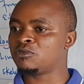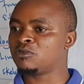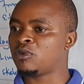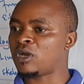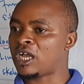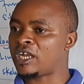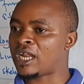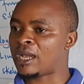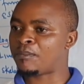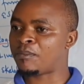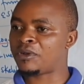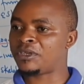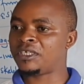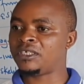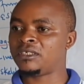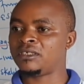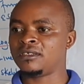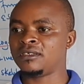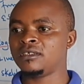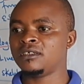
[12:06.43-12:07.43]
and ApoE
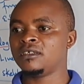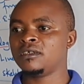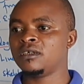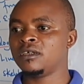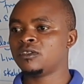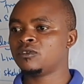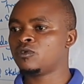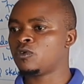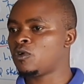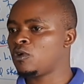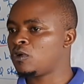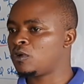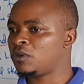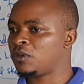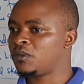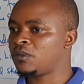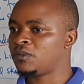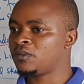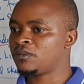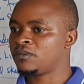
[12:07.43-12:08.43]
to
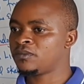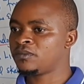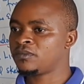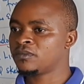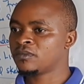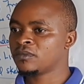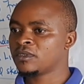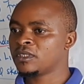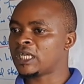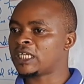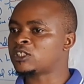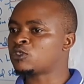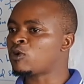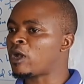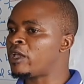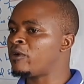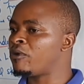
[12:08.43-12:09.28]
all. That's why we